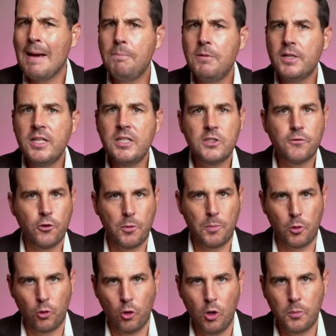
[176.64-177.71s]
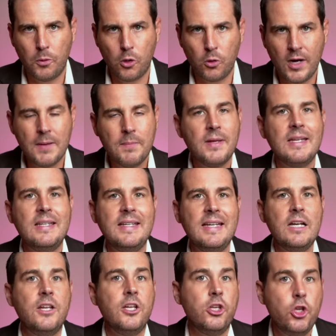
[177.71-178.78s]
Applicants for the parole program
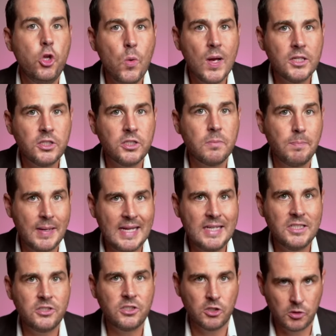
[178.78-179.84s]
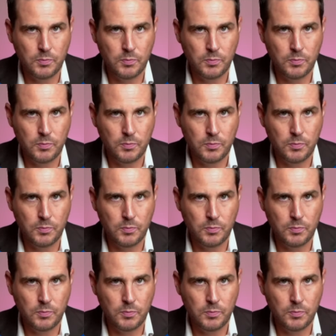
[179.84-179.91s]
needed a US based